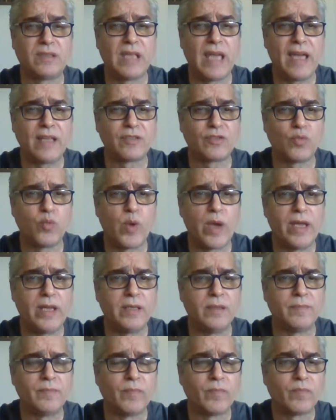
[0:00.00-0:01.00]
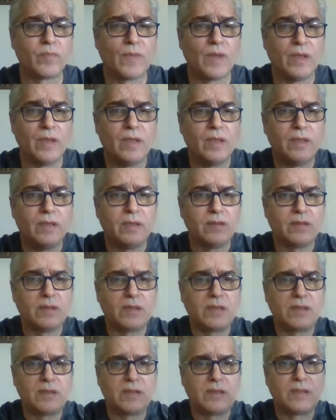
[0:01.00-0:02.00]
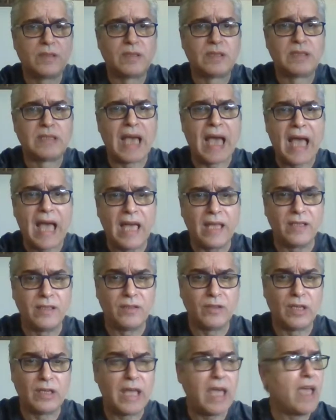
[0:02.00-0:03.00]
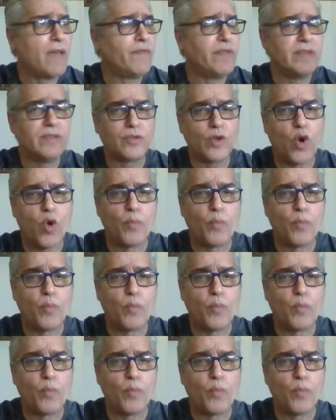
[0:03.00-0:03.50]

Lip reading: that's when God, the heavens